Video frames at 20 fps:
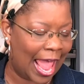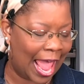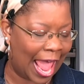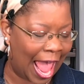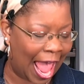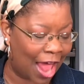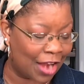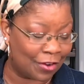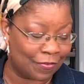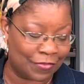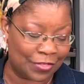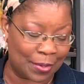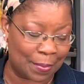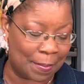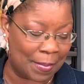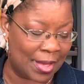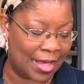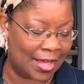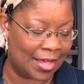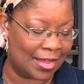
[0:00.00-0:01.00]
out of the
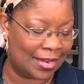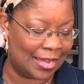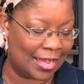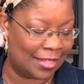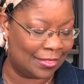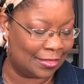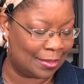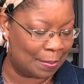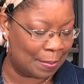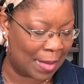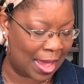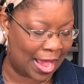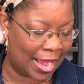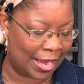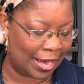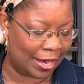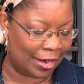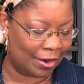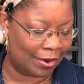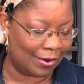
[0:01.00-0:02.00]
mud and the
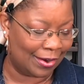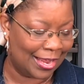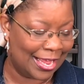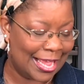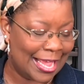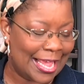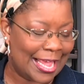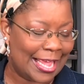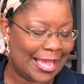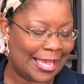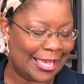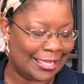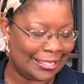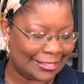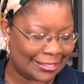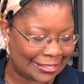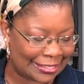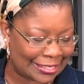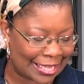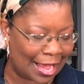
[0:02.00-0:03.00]
mire. He
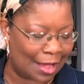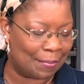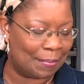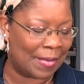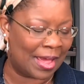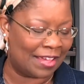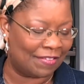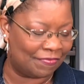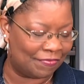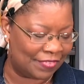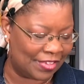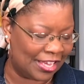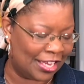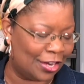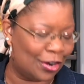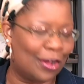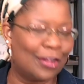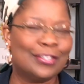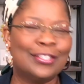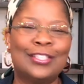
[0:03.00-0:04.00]
set my feet
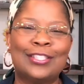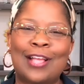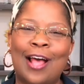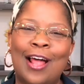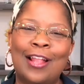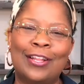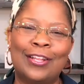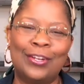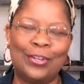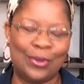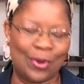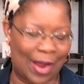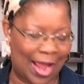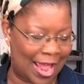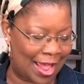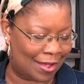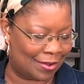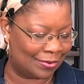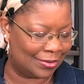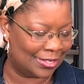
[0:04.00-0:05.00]
on solid
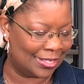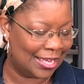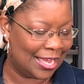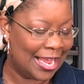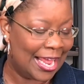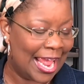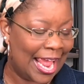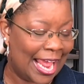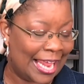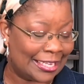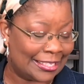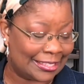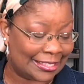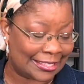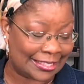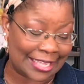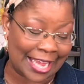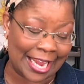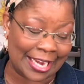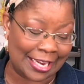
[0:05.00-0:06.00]
ground and
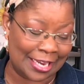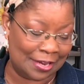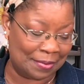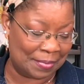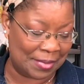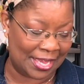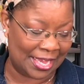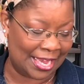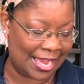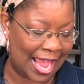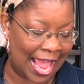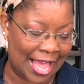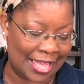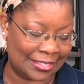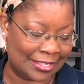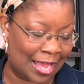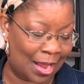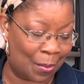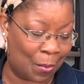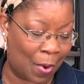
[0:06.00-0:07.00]
steadied me
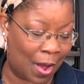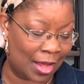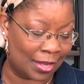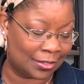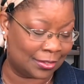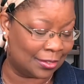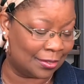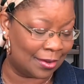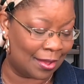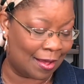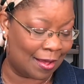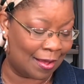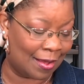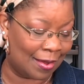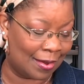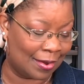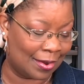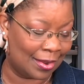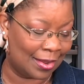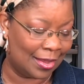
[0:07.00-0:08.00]
as I walked
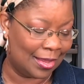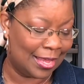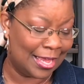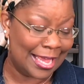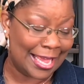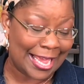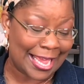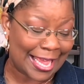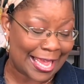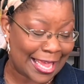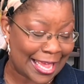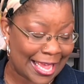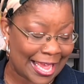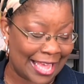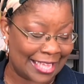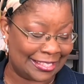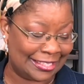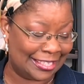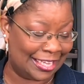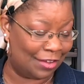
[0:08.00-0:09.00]
along. He
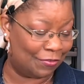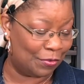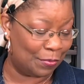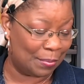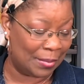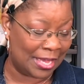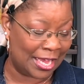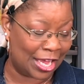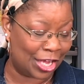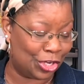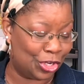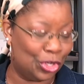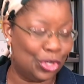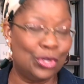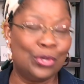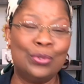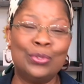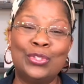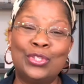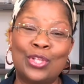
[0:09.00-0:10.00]
has given me a
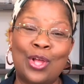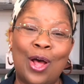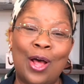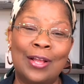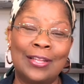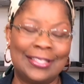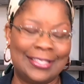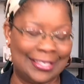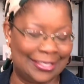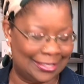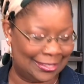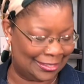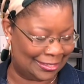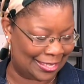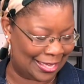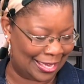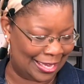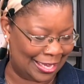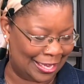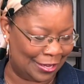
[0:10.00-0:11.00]
new song to
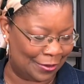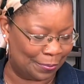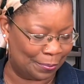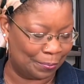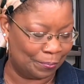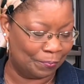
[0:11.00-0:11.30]
sing,